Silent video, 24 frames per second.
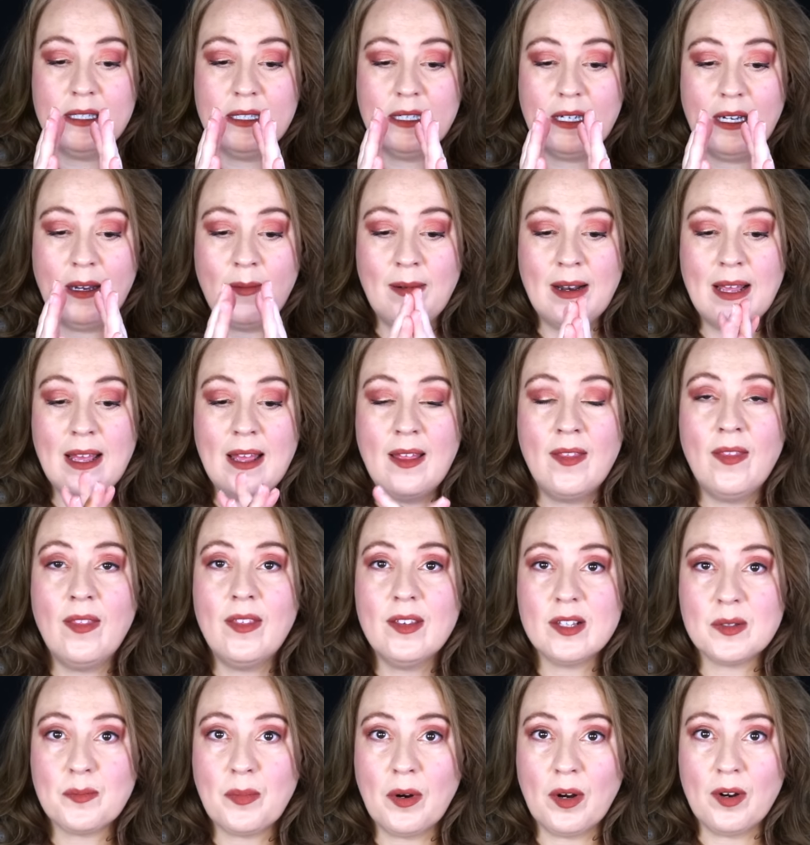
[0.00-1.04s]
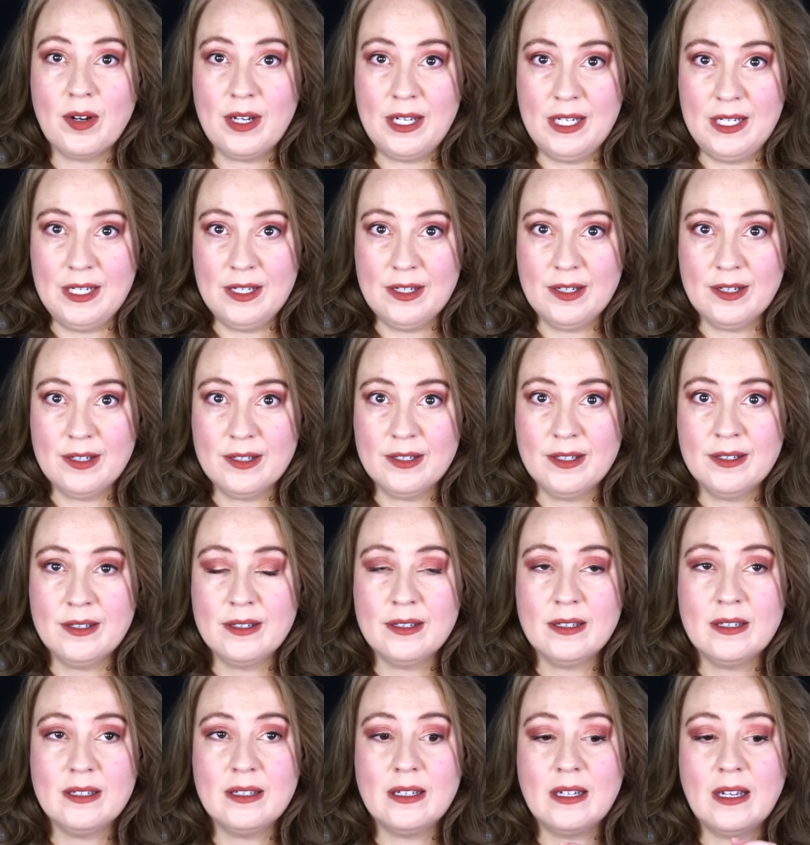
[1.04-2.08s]
I'm going to end this part here.
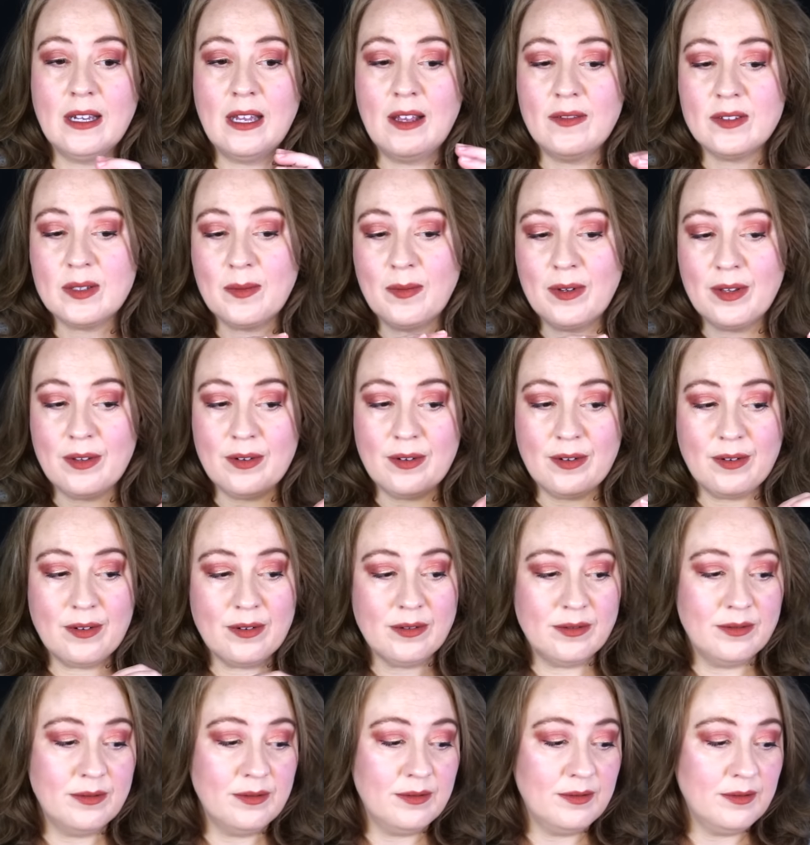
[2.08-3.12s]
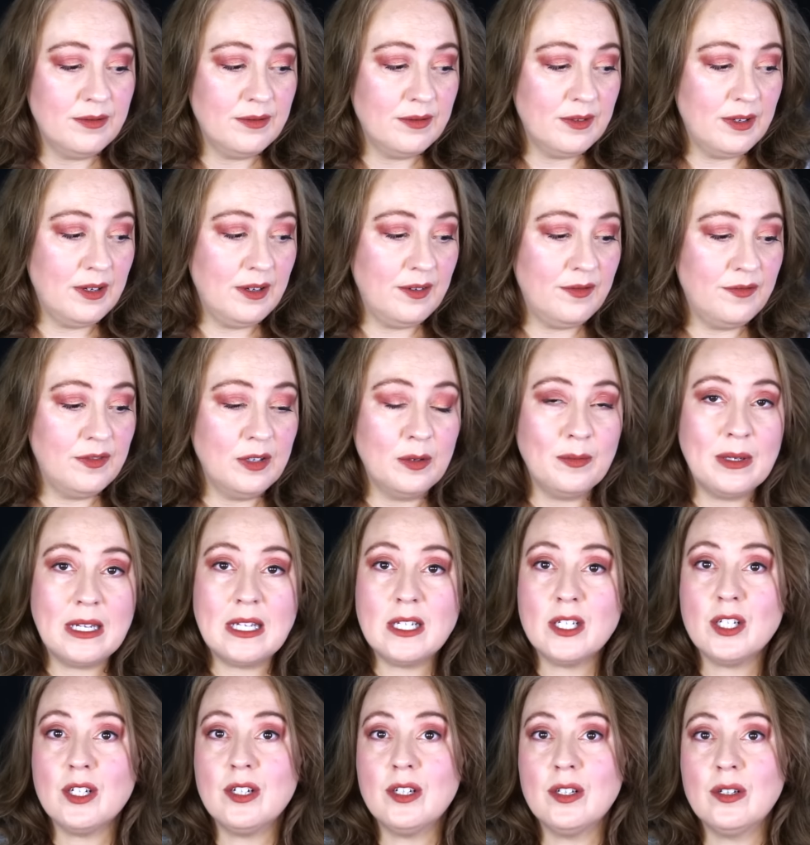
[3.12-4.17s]
I have some other uh, filming
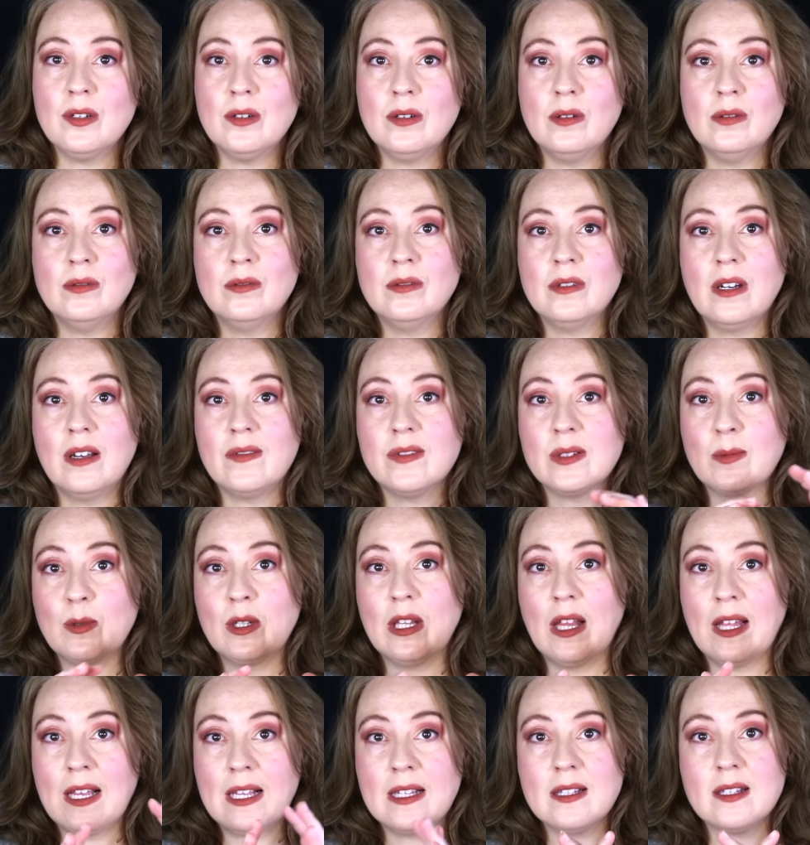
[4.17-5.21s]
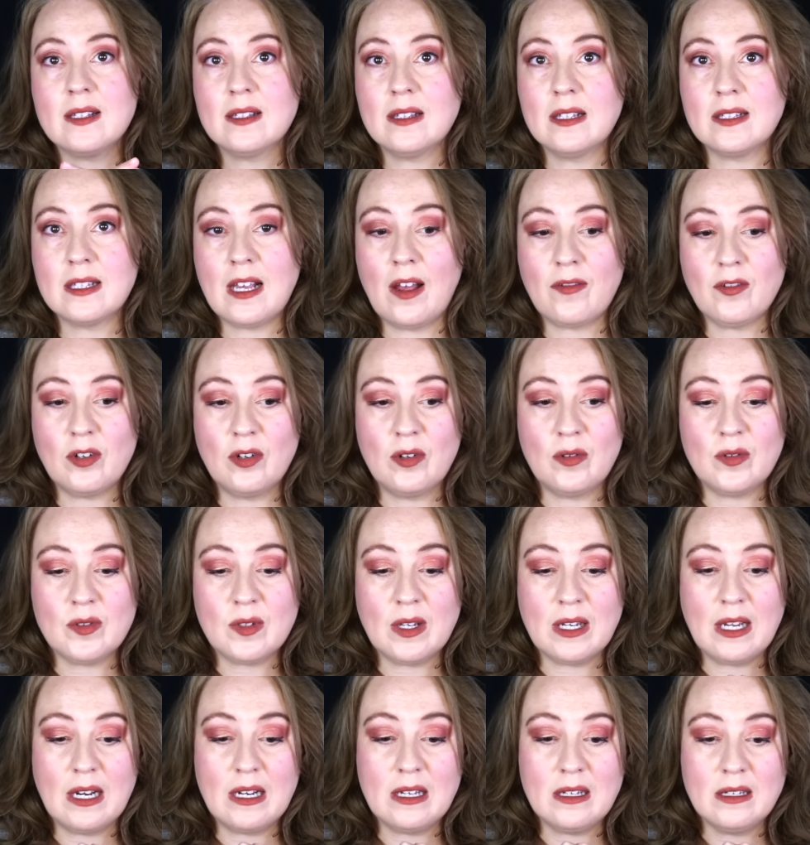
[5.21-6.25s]
to do. I have some clients this afternoon, so I
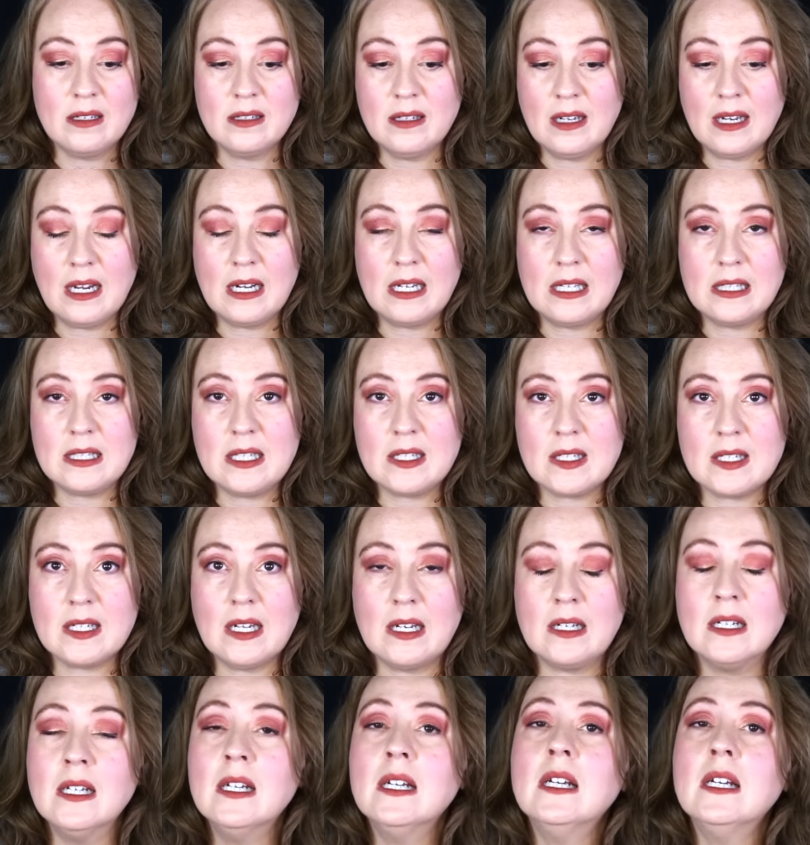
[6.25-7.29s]
gotta I gotta get this done.